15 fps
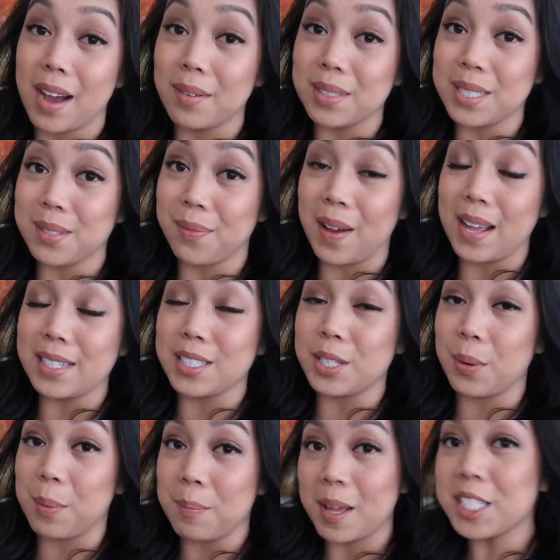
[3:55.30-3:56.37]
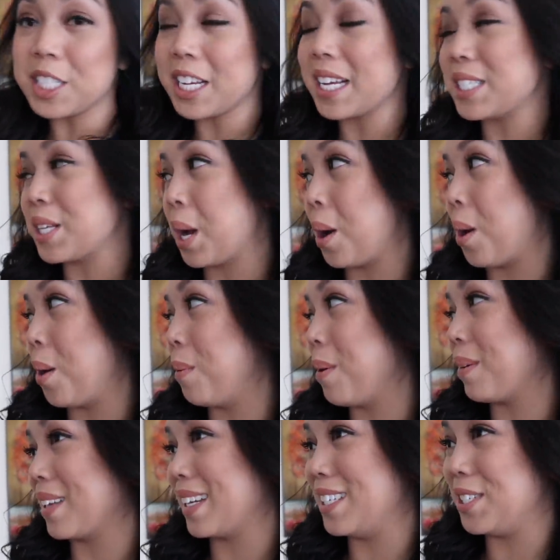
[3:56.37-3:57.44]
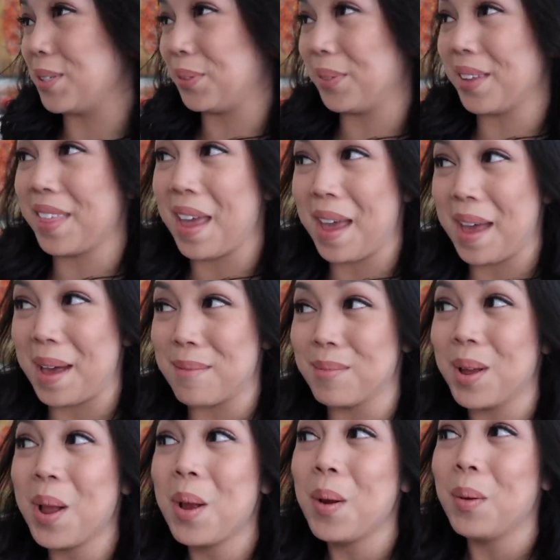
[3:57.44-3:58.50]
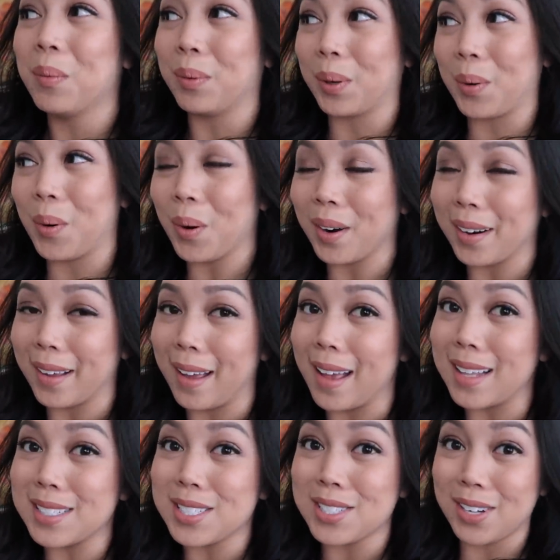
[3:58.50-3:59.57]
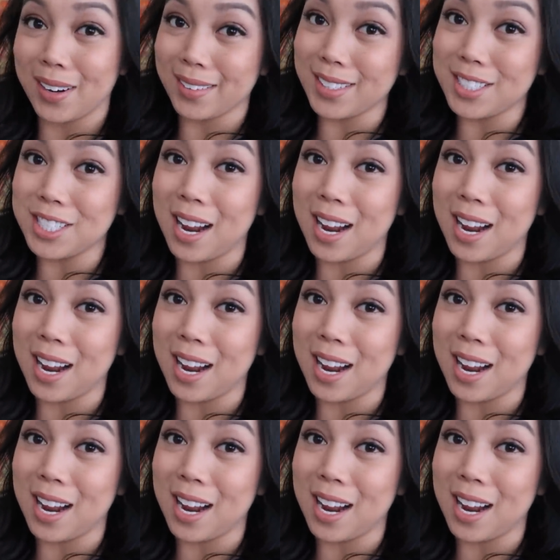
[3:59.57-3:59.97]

That was fun. So when Benji gets home, I'm gonna do it with him, record it, and start the